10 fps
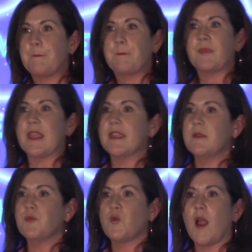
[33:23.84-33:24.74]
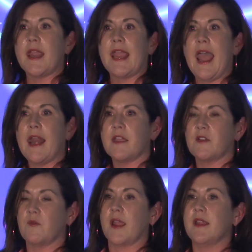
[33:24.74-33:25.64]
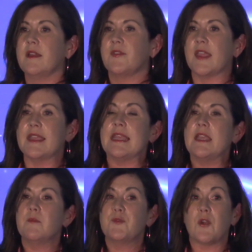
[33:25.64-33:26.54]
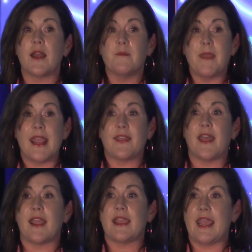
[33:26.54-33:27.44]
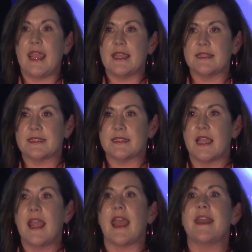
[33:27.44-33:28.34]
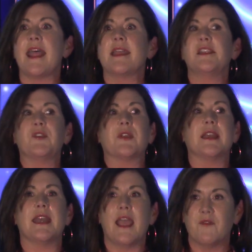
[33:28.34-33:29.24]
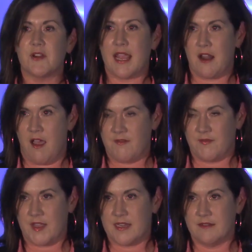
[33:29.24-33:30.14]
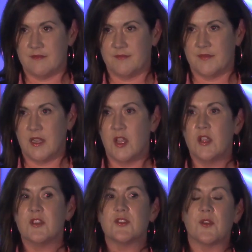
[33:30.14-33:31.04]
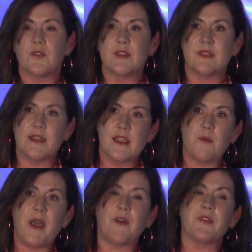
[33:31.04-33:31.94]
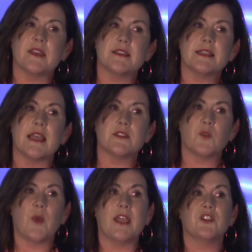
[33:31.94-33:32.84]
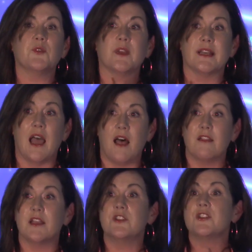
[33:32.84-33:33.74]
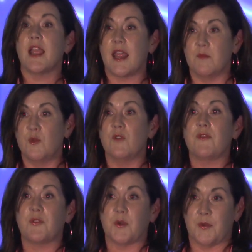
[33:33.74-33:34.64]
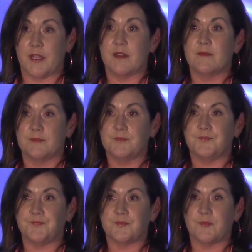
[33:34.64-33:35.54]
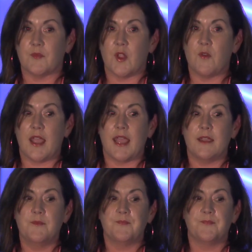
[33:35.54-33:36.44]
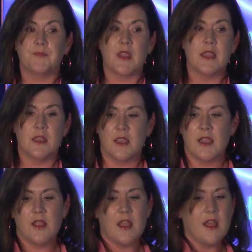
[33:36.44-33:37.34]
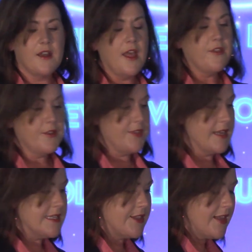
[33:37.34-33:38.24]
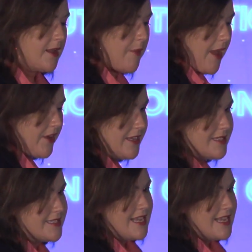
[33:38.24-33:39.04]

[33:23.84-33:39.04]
They keep running at it, right? They keep trying to make that case, and then you can never get off of it. So think about this as a way to acknowledge and move through it, okay? Another thing to think about is,